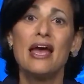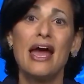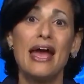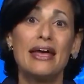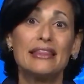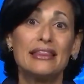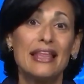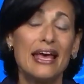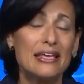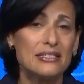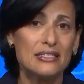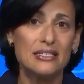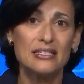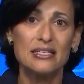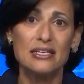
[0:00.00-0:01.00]
and less
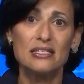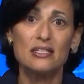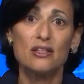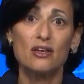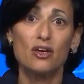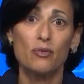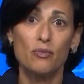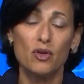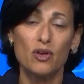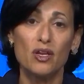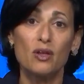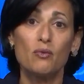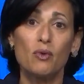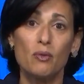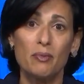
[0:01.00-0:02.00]
disease in the community,
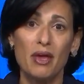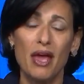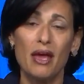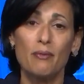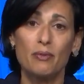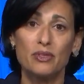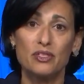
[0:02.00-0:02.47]
we'll be able